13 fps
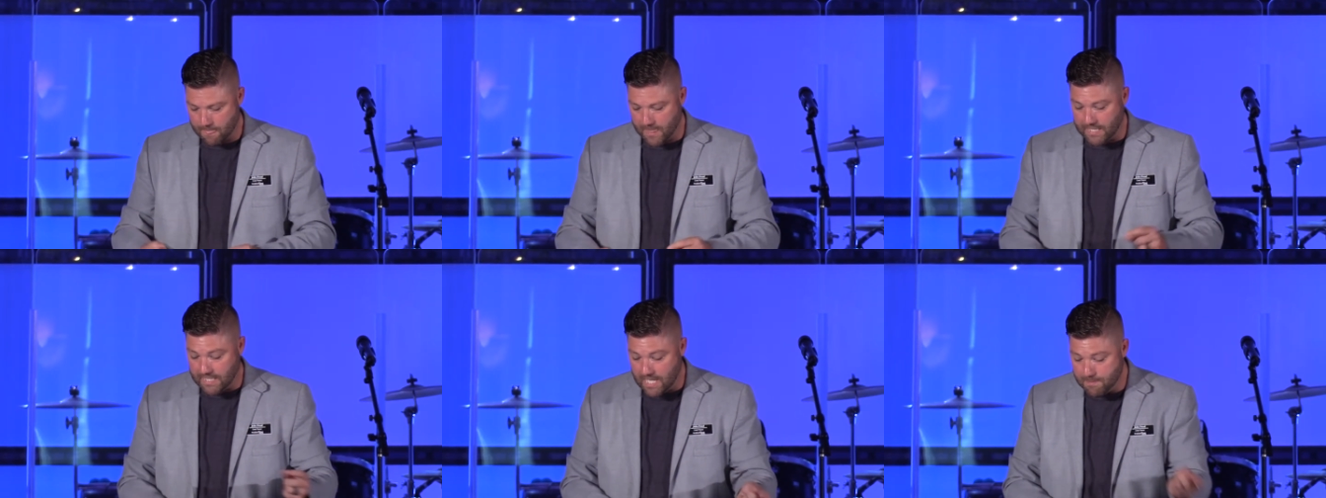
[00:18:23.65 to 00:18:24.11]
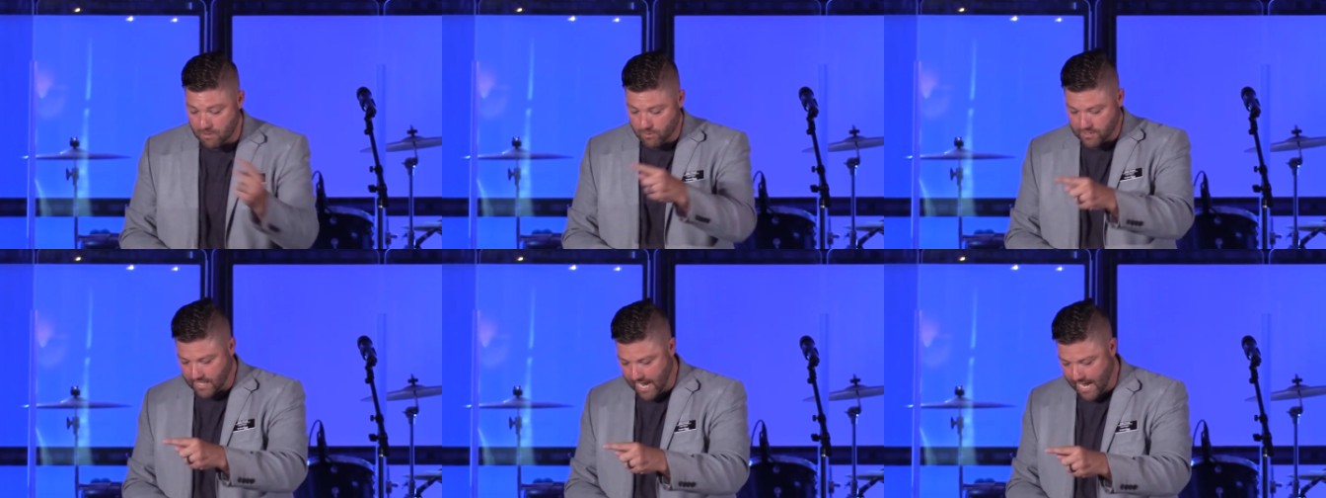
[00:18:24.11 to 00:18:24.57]
The demon
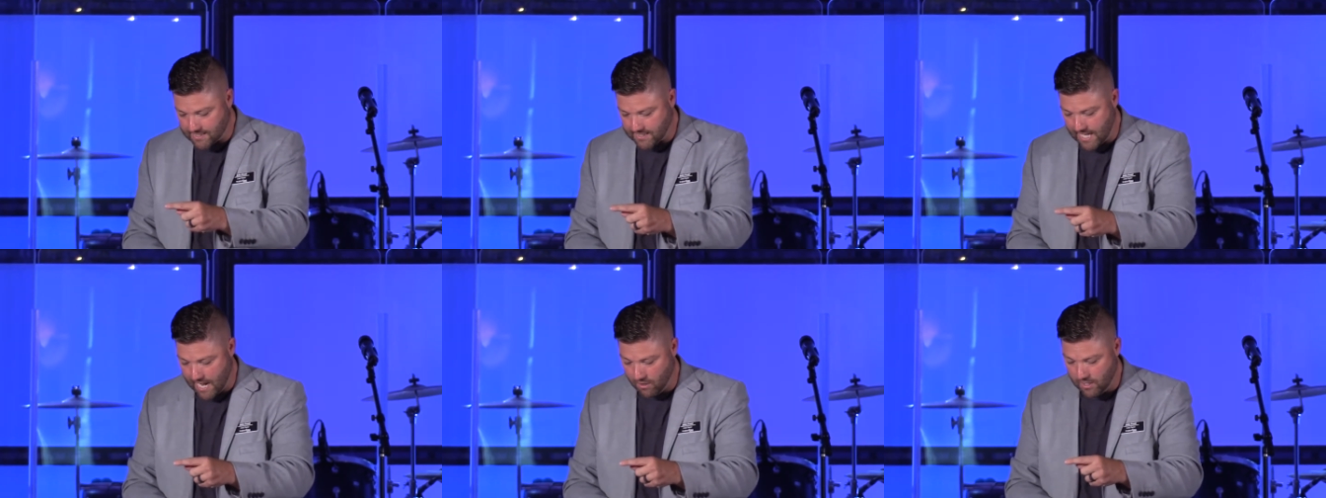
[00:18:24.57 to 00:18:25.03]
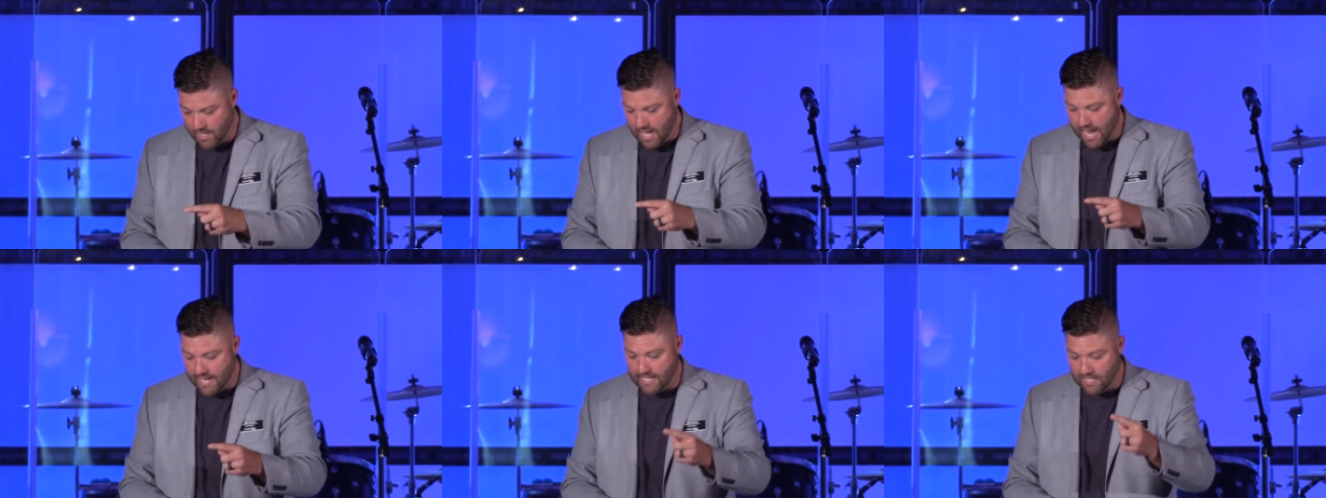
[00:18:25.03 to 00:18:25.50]
was cast out,
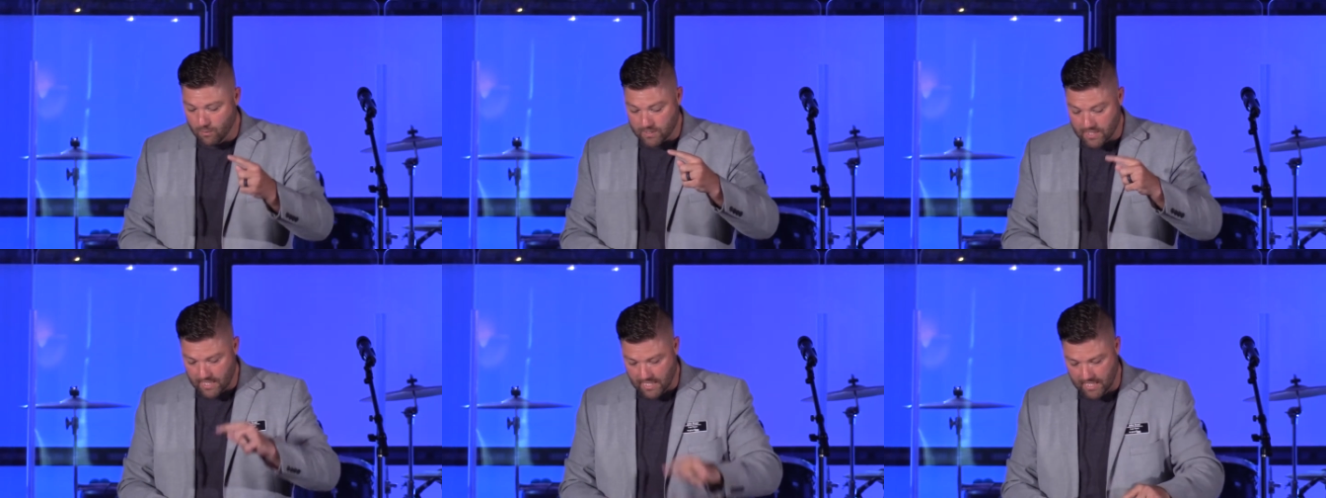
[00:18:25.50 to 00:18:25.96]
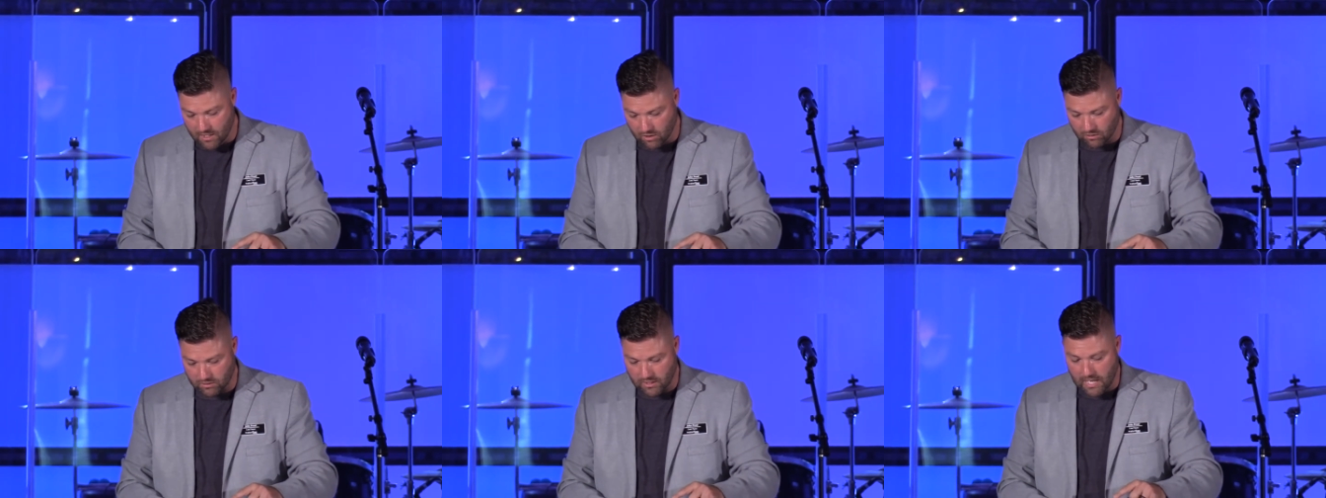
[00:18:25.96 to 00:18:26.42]
and he was
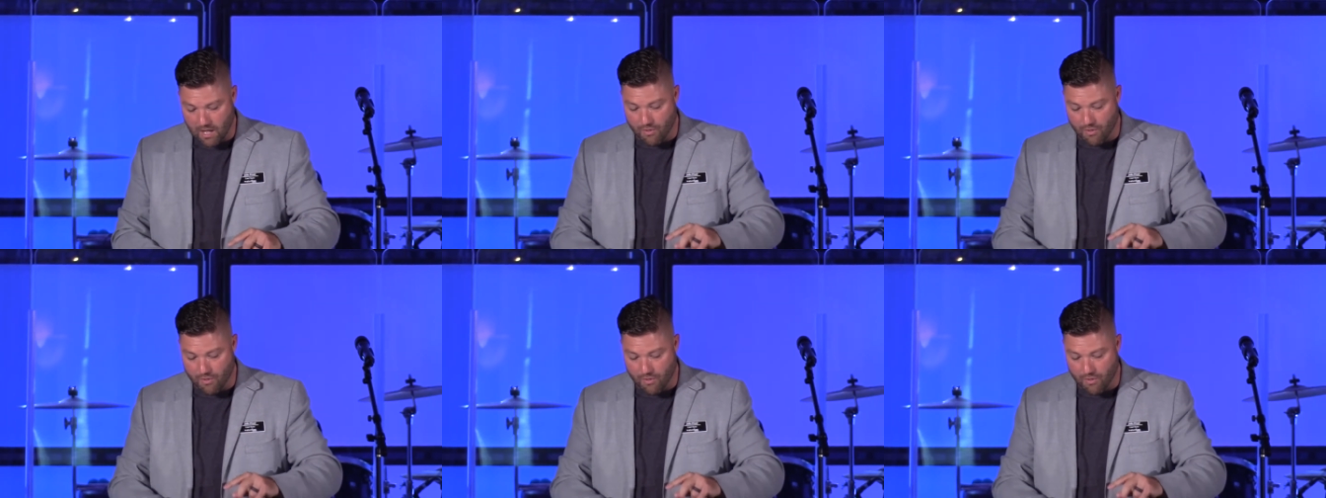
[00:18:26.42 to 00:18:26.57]
healed.